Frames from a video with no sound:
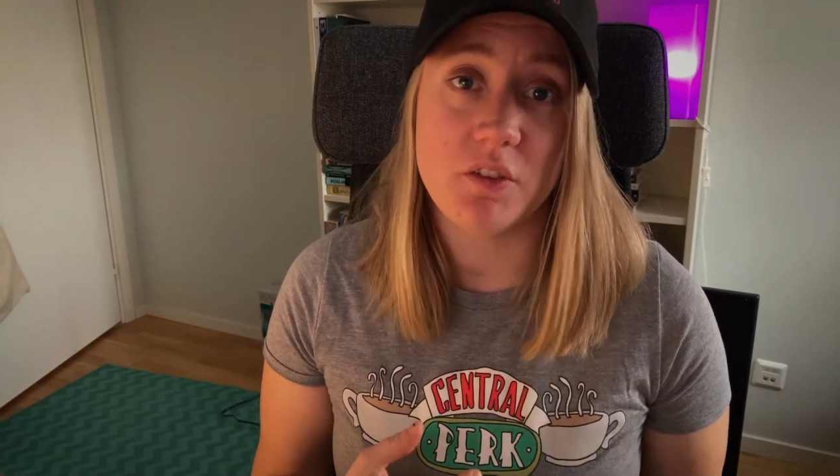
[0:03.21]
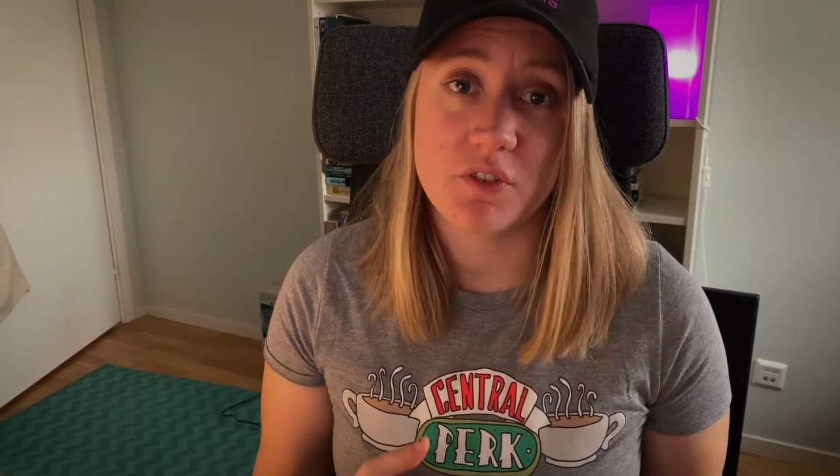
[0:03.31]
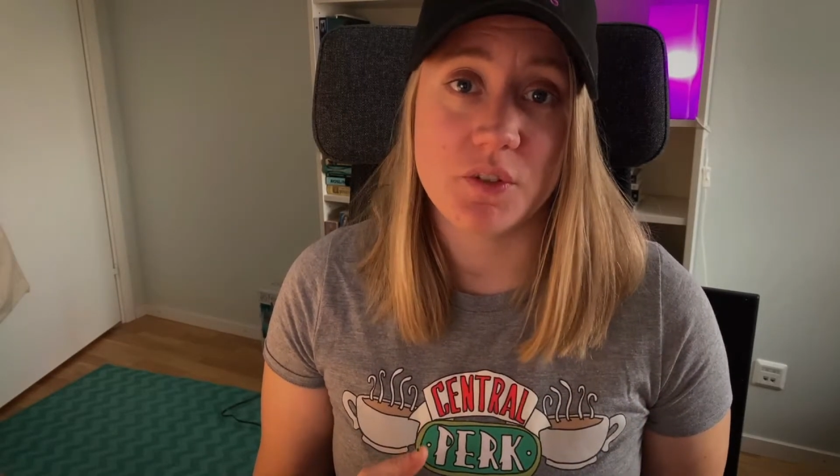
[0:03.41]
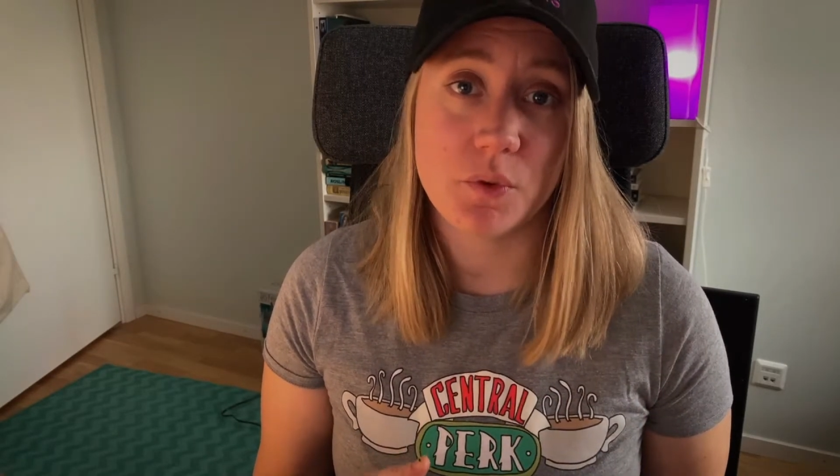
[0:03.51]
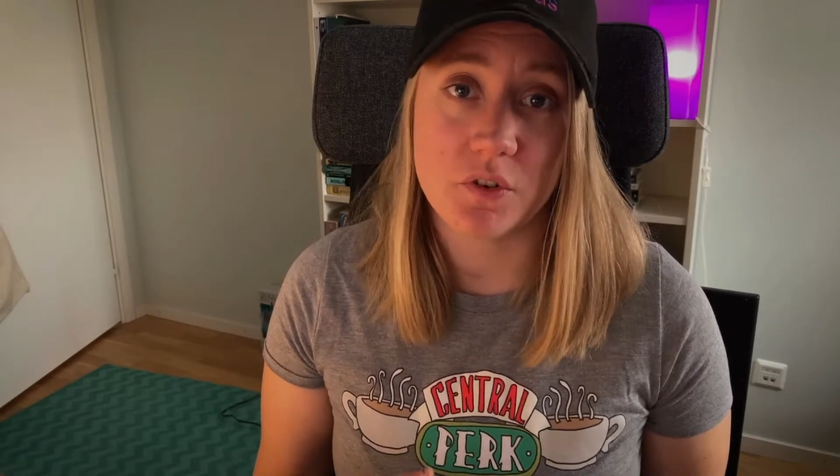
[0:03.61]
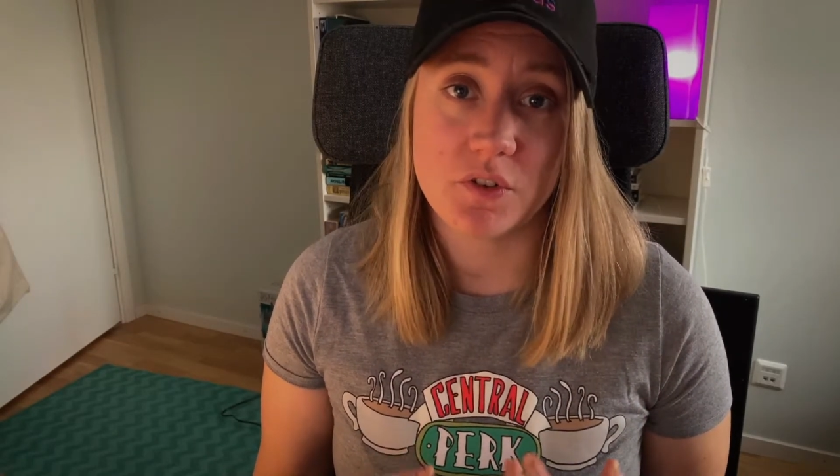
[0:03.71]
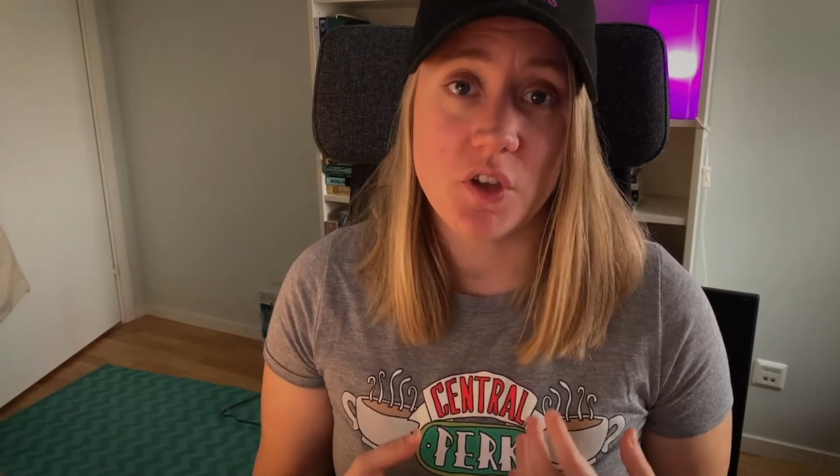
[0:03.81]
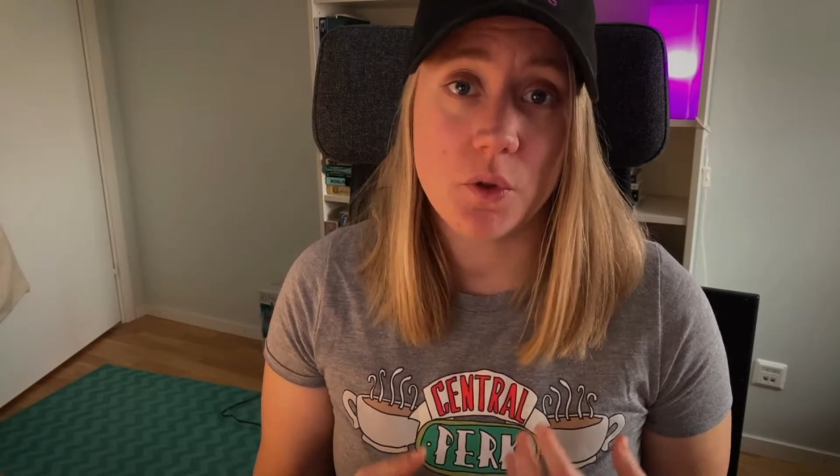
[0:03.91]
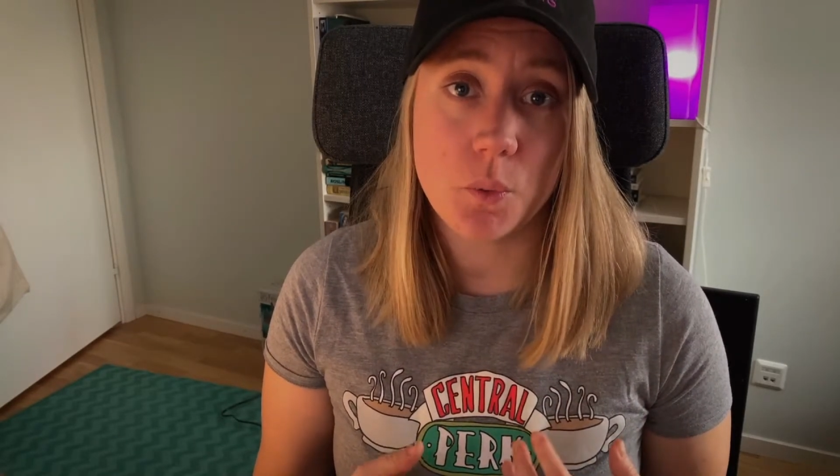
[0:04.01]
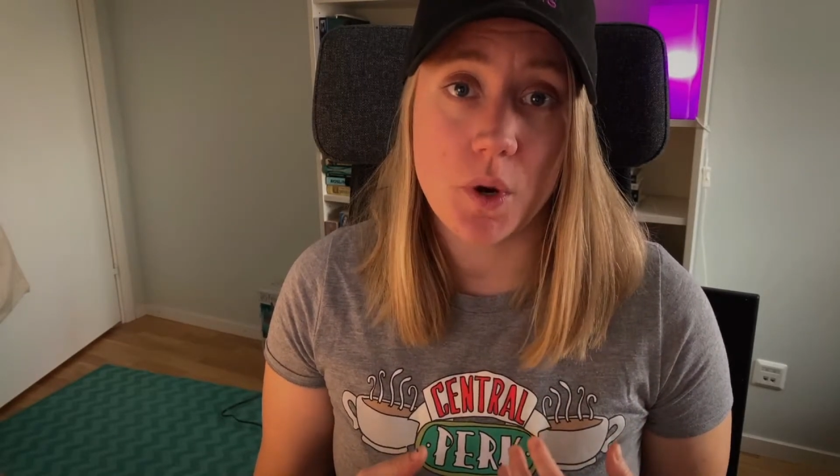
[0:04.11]
different screenwriting
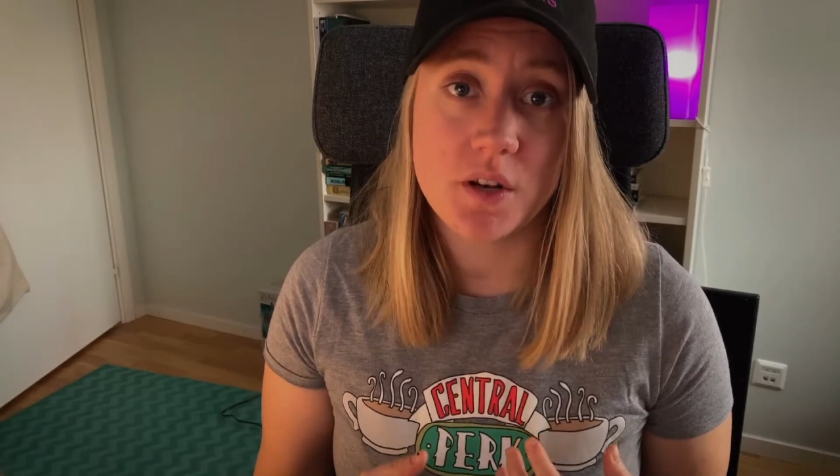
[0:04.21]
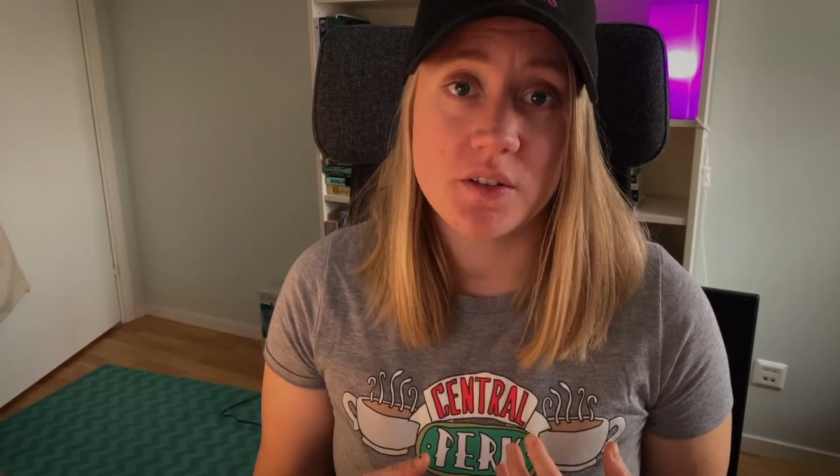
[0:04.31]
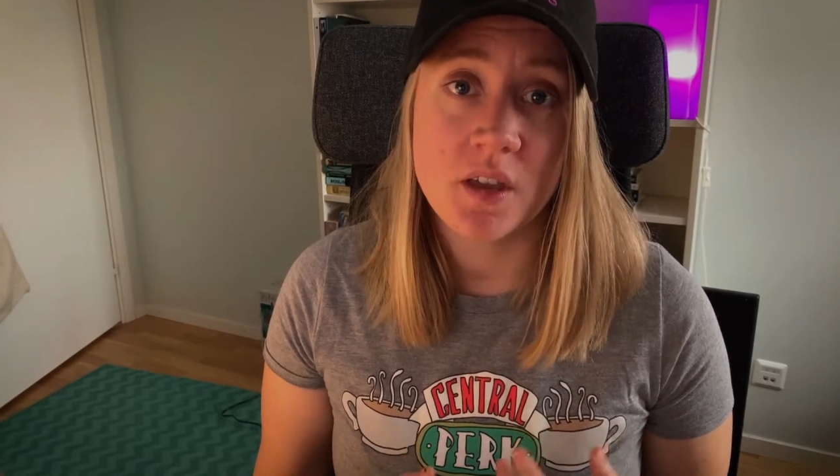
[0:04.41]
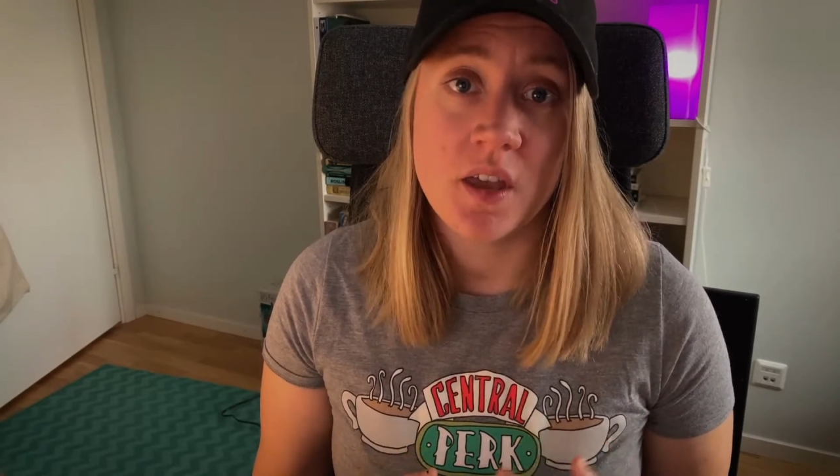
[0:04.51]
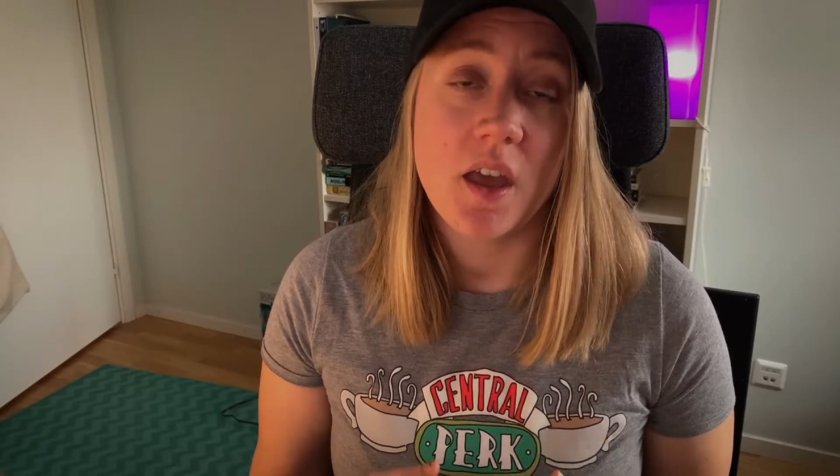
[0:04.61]
softwares,